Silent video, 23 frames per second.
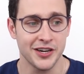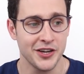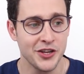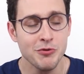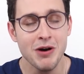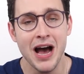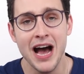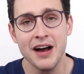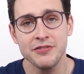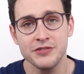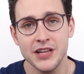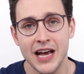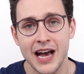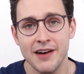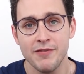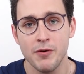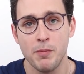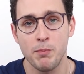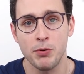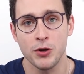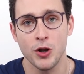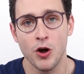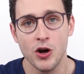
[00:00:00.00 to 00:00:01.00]
you have to have
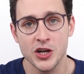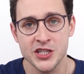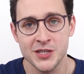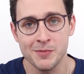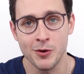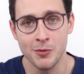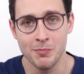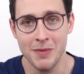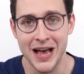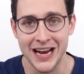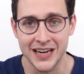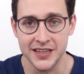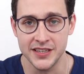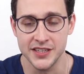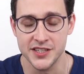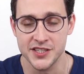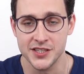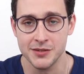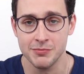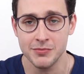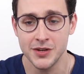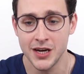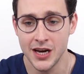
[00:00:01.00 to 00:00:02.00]
a plausible
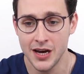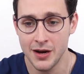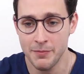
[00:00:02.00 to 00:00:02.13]
mechanism,